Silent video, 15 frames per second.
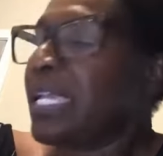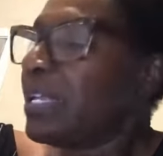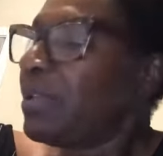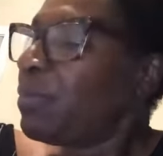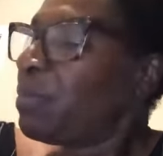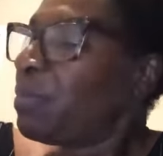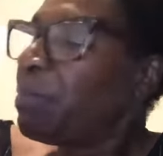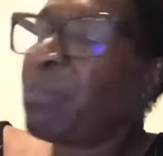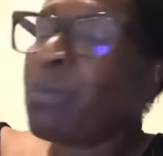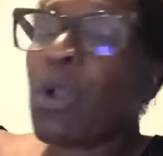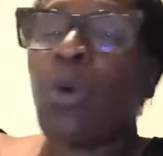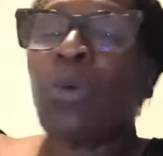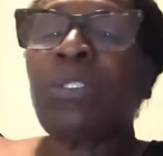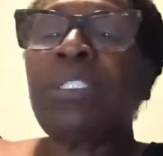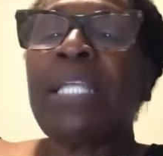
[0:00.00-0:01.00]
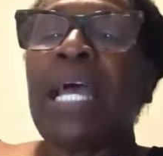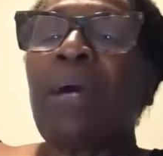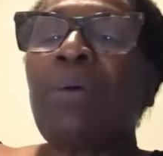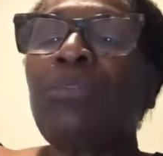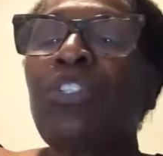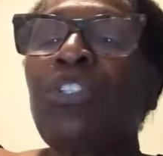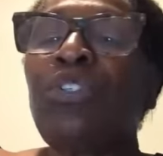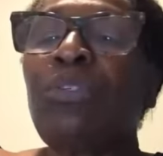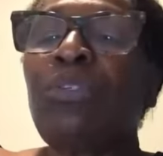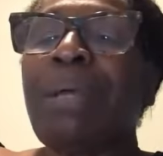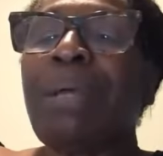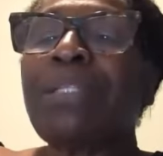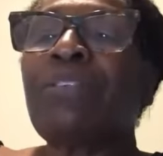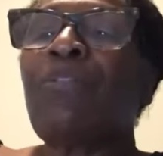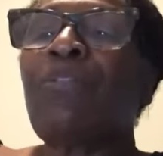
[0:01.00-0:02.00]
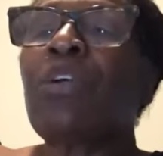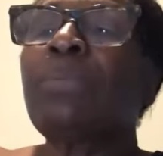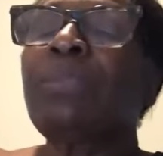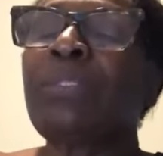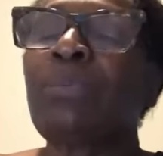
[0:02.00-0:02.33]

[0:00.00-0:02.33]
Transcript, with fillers: He goes down to, Pastor Fordham